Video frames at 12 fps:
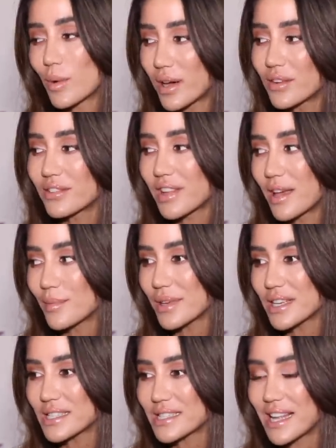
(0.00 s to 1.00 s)
One of them
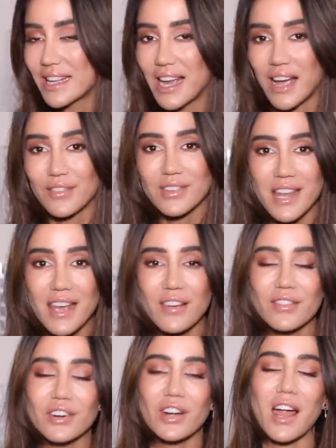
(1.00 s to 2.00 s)
is that I've
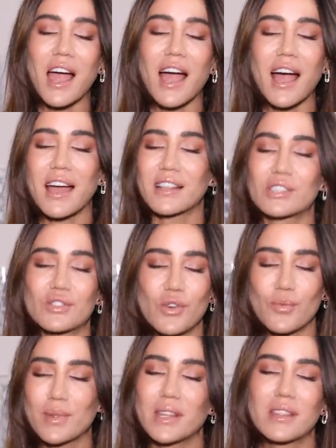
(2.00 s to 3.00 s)
never had
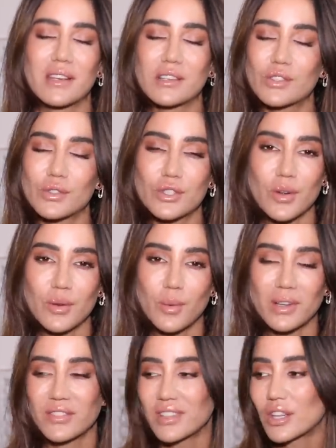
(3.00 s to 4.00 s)
so many things to show in
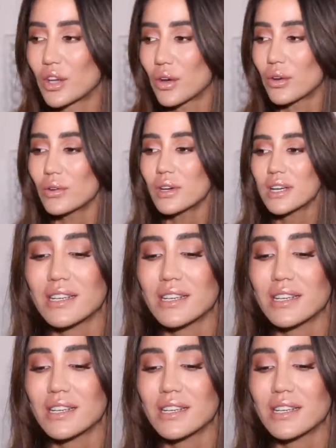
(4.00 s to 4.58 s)
one video.